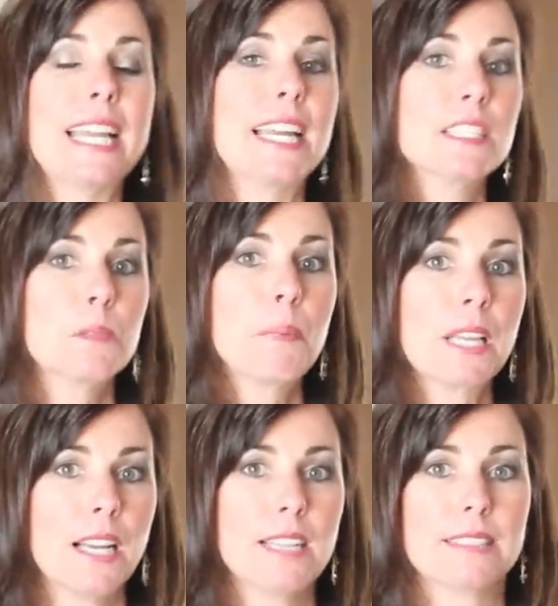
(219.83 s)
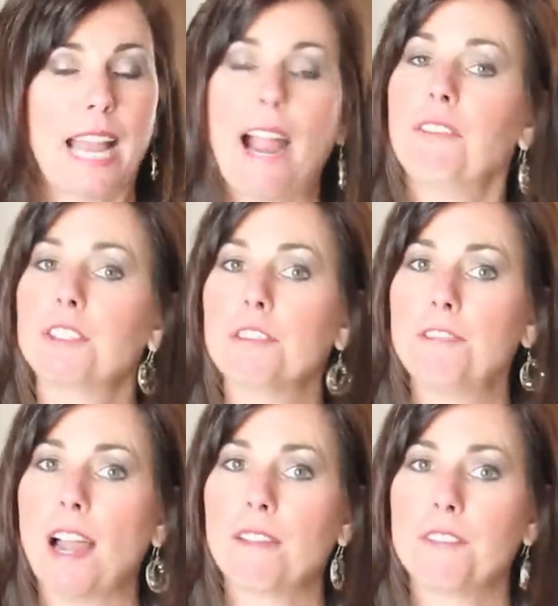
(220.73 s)
It's because after
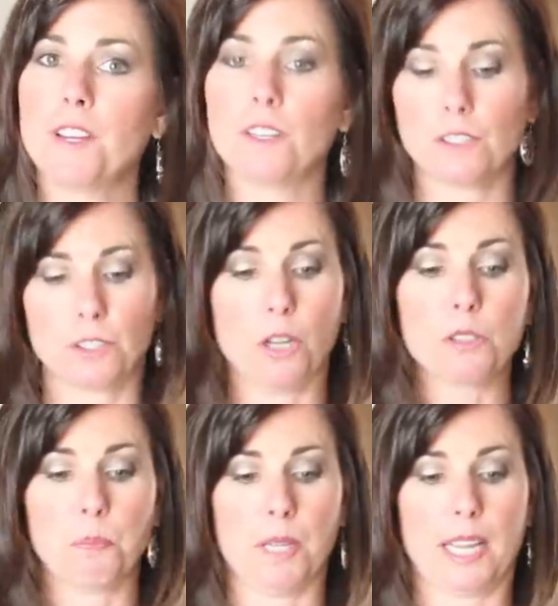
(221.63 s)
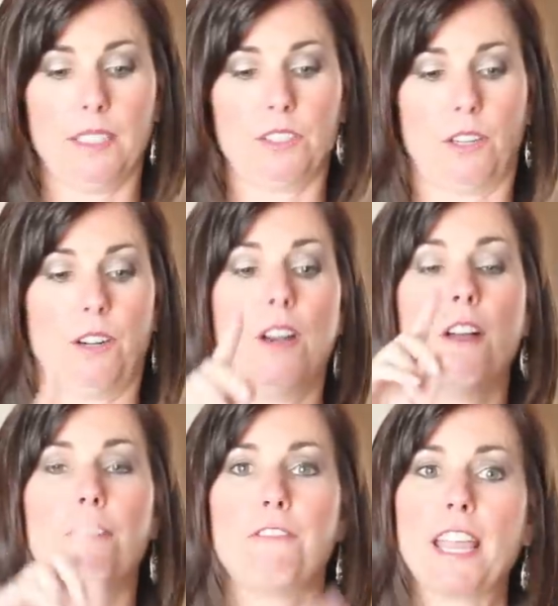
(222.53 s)
five years, those plants are
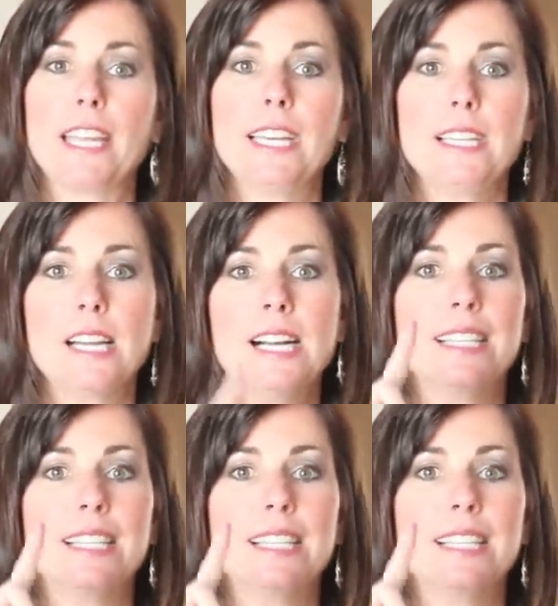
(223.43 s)
faded,